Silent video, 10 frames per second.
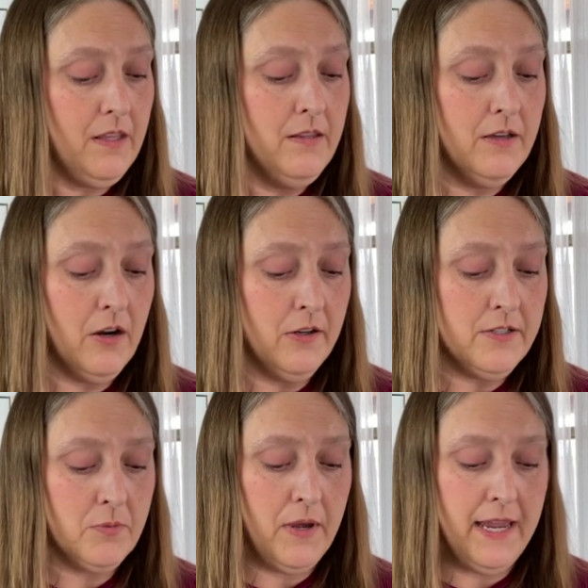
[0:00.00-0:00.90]
The
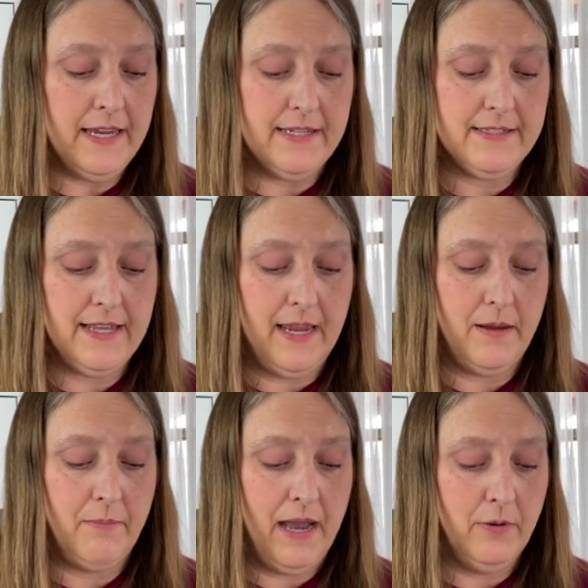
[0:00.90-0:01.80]
Artist's Way is
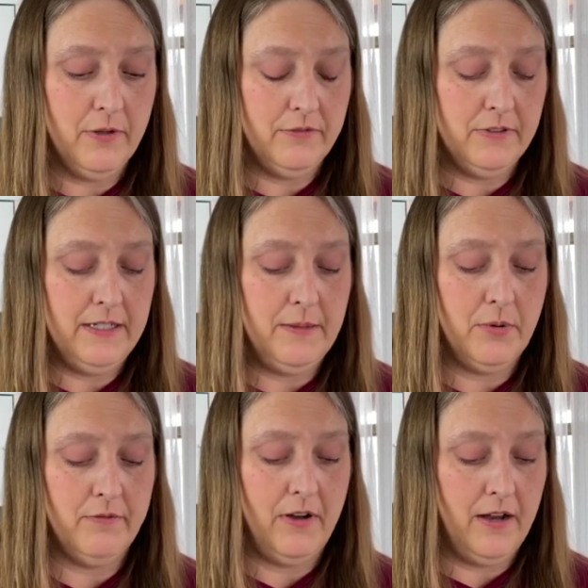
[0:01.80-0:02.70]
a powerfully
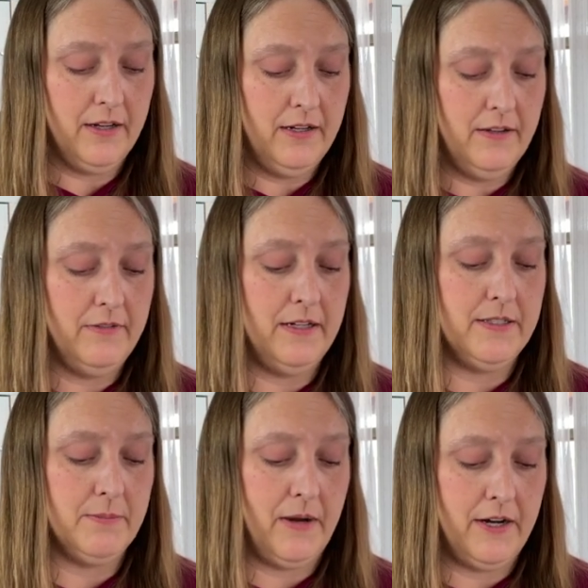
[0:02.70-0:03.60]
provocative and
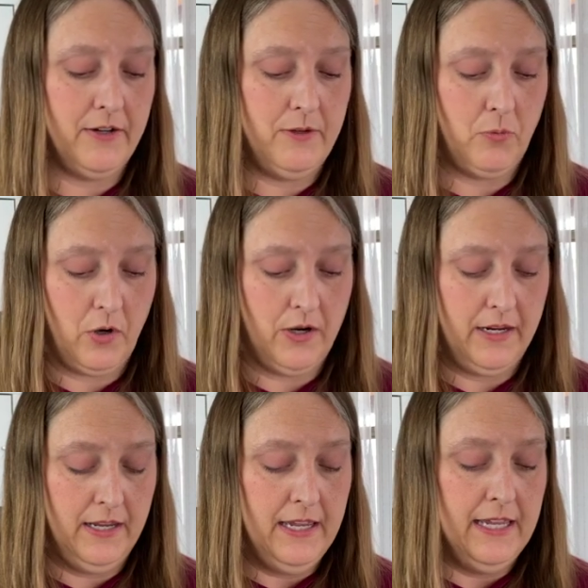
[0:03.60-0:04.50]
inspiring work.